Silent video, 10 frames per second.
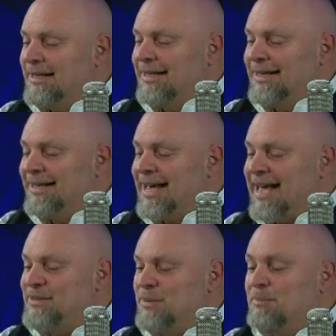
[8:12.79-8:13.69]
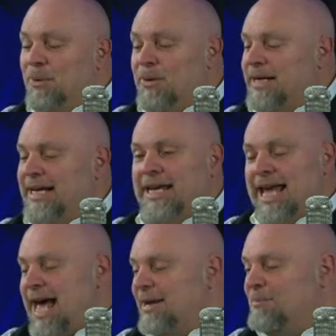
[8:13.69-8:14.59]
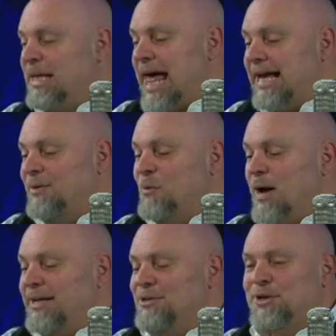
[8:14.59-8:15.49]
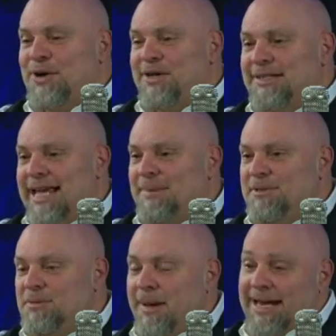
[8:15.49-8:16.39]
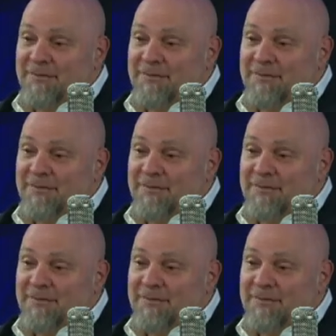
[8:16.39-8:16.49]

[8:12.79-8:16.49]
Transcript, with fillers: Uh, as a boy, he had a black and white dog named Spike.